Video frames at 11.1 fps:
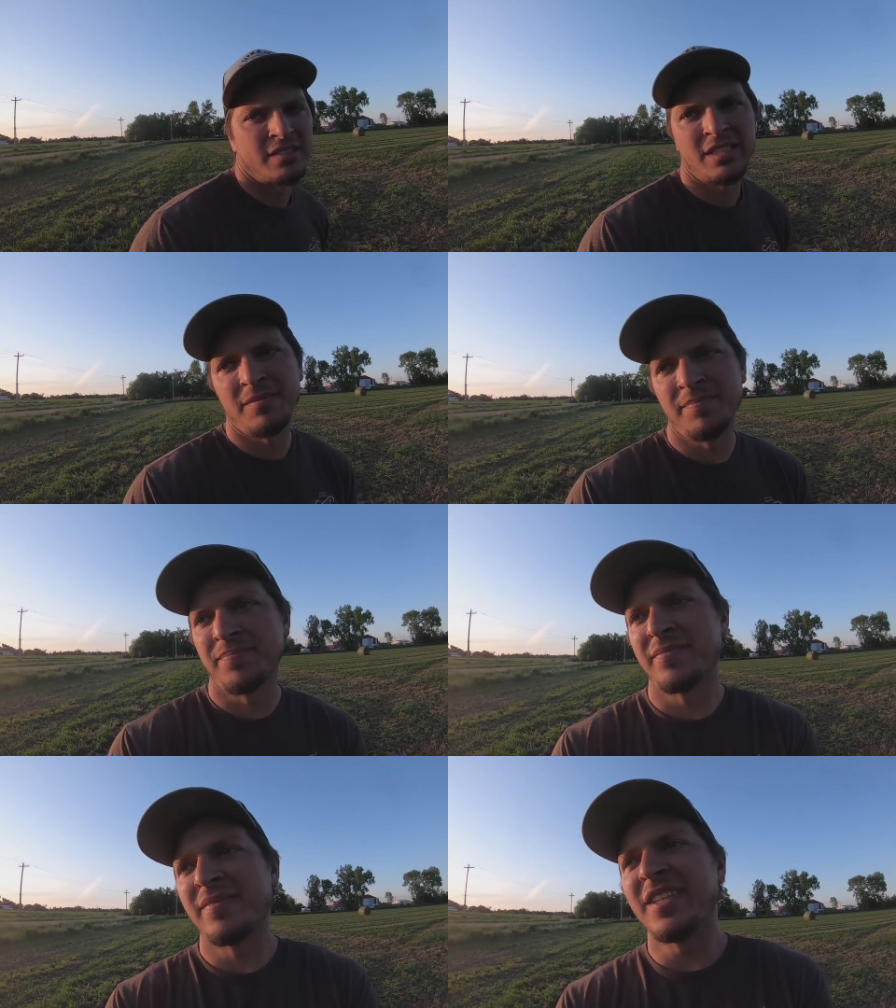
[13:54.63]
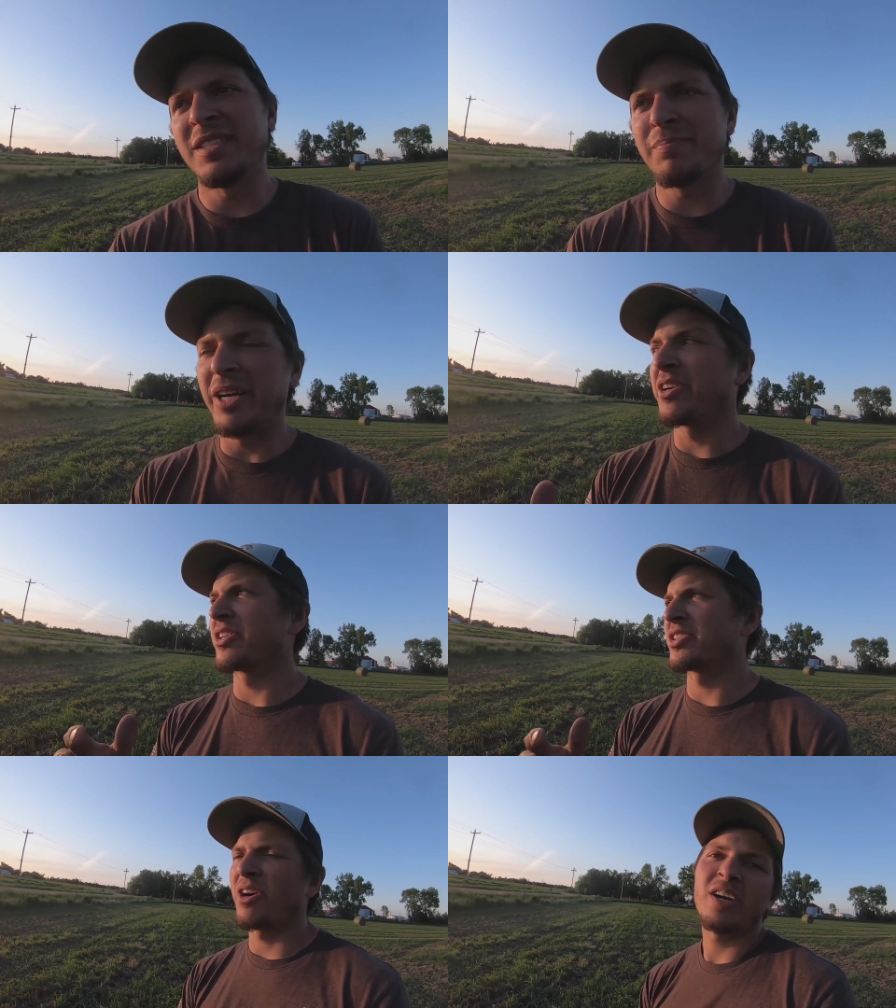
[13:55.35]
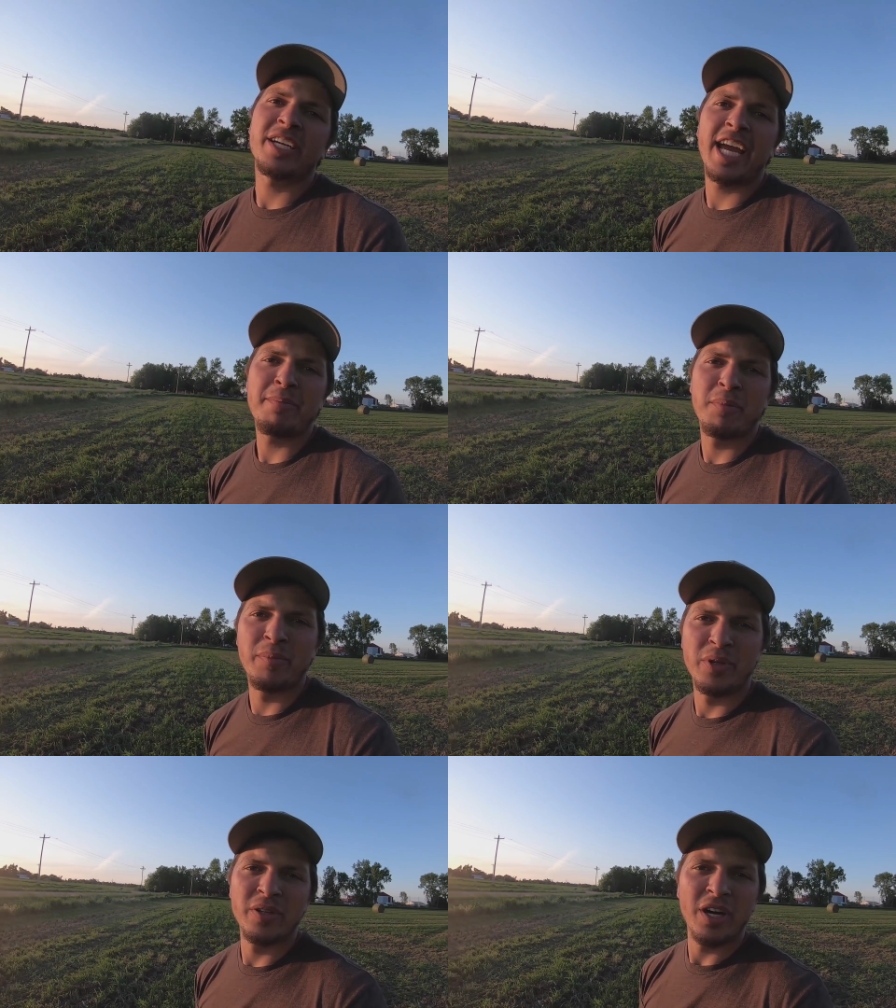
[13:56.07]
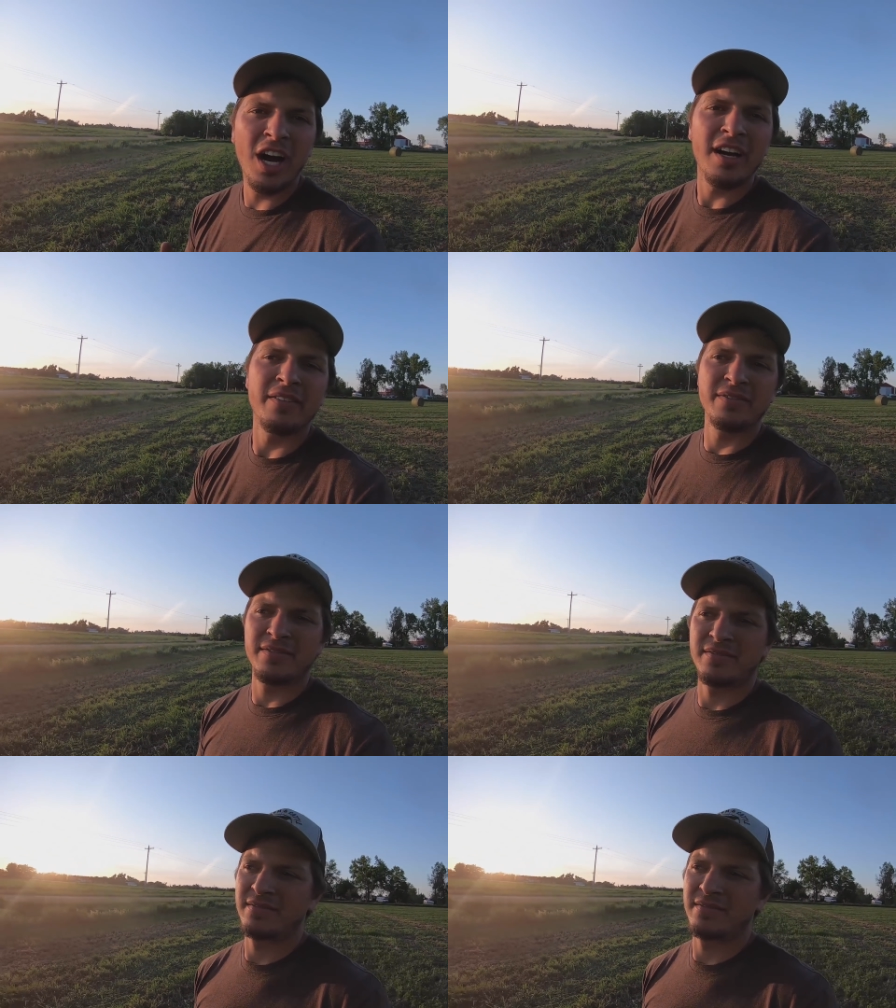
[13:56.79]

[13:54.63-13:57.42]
So these balers are capable of